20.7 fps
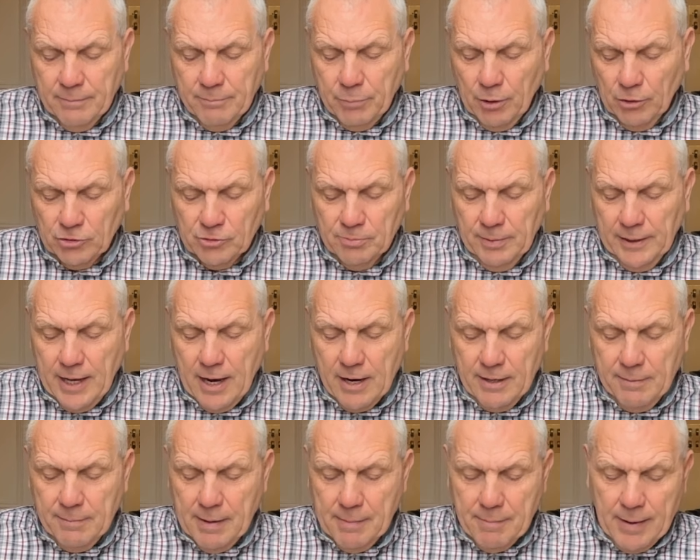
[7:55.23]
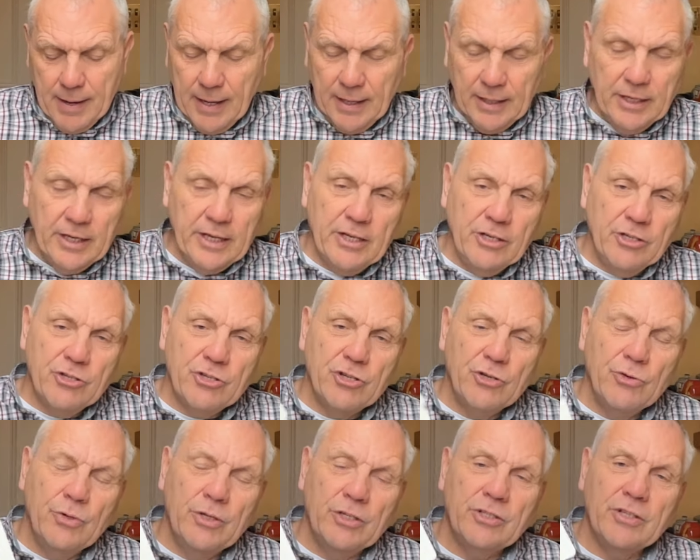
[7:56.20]
possibly only be made
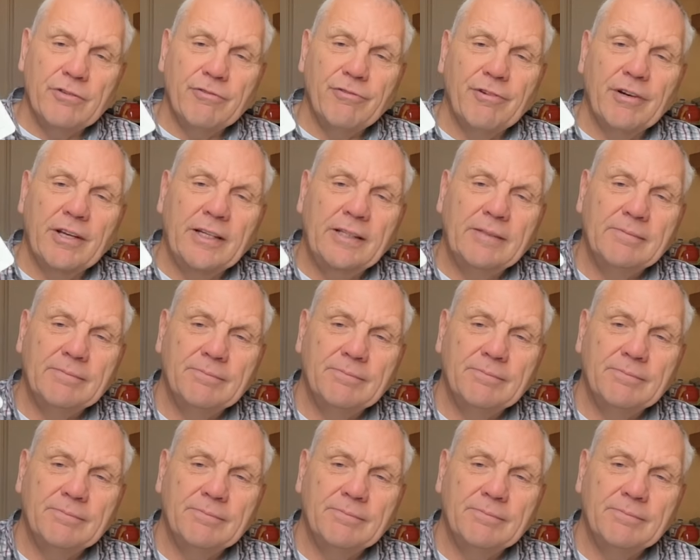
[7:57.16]
intuitively.